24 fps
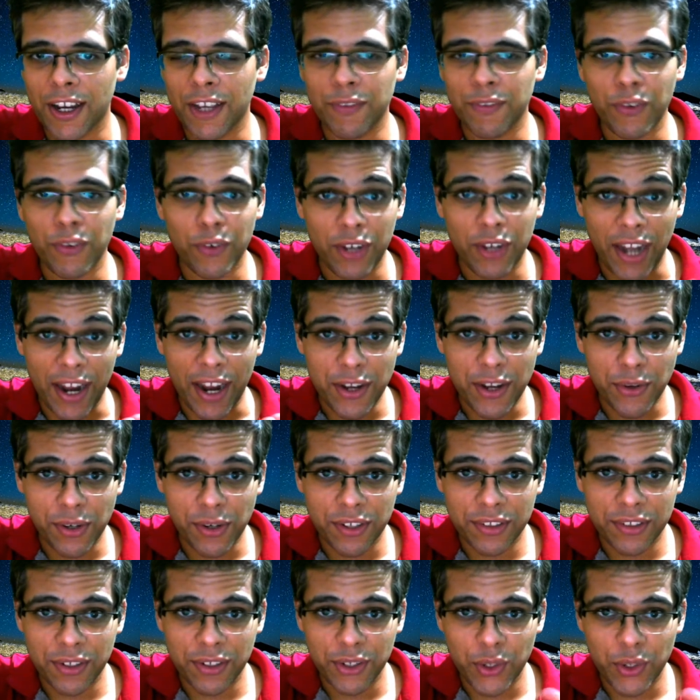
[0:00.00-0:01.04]
if you would like to
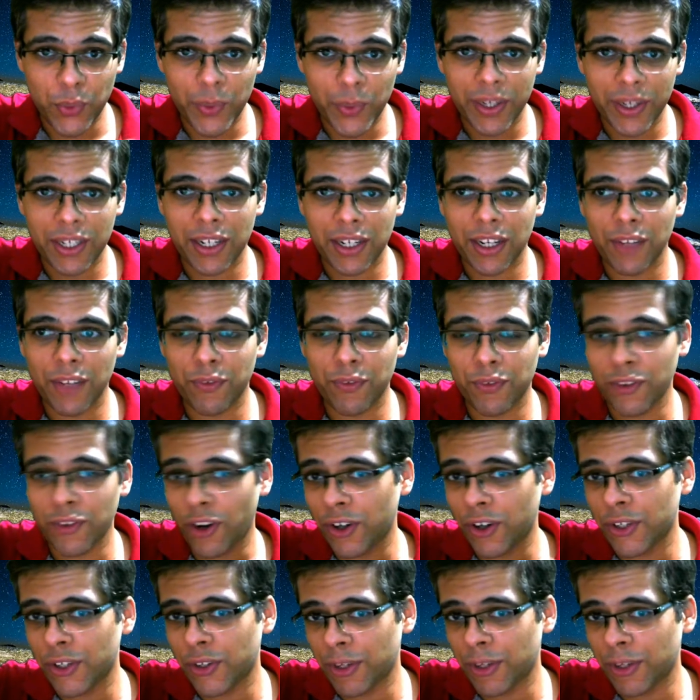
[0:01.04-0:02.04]
listen to it, if not,